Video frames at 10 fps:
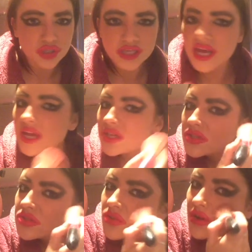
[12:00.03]
to get
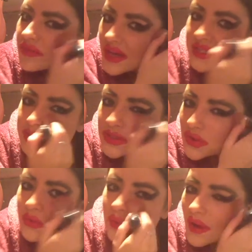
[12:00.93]
screw faces
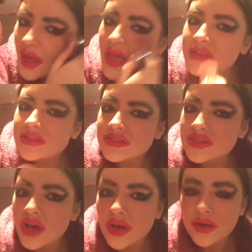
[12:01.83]
all night.
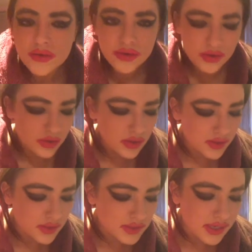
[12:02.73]
So,
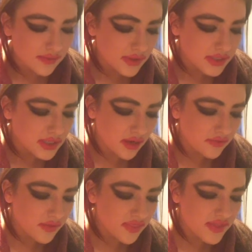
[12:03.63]
this ain't red enough.
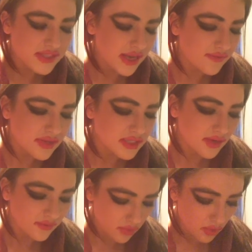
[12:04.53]
This ain't red
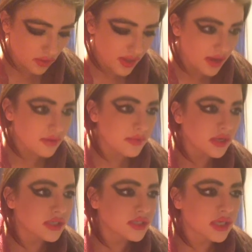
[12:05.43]
enough. What the hell am I
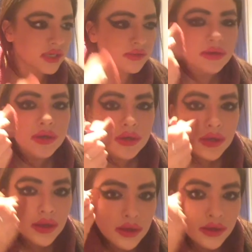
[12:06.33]
going to
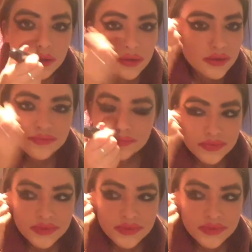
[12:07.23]
do?